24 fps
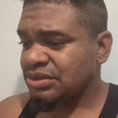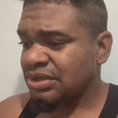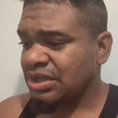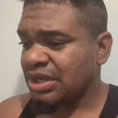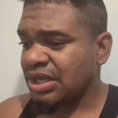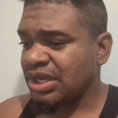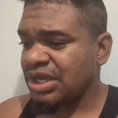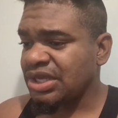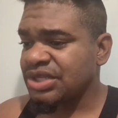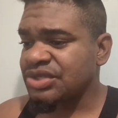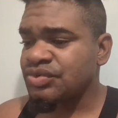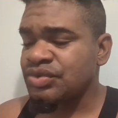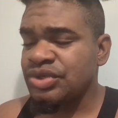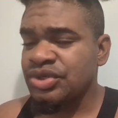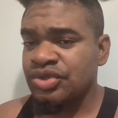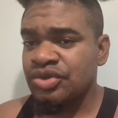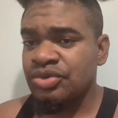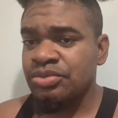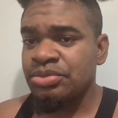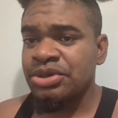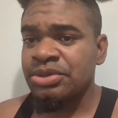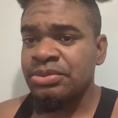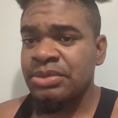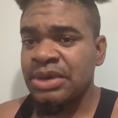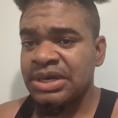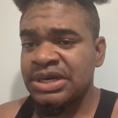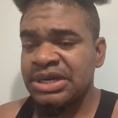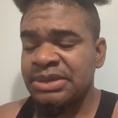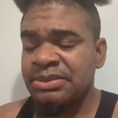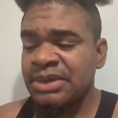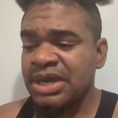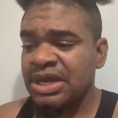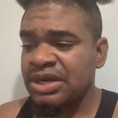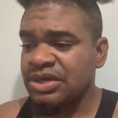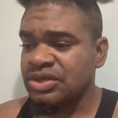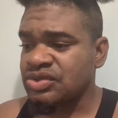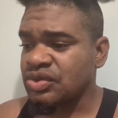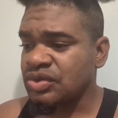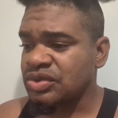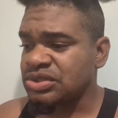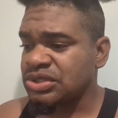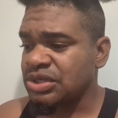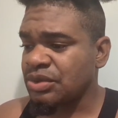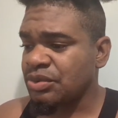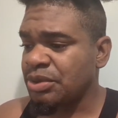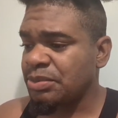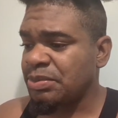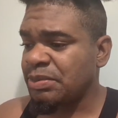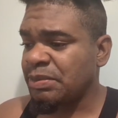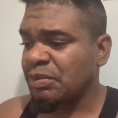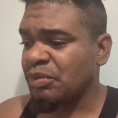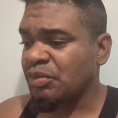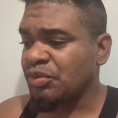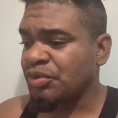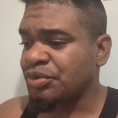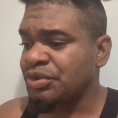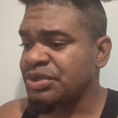I guess we need to bring back them kind of songs there where people were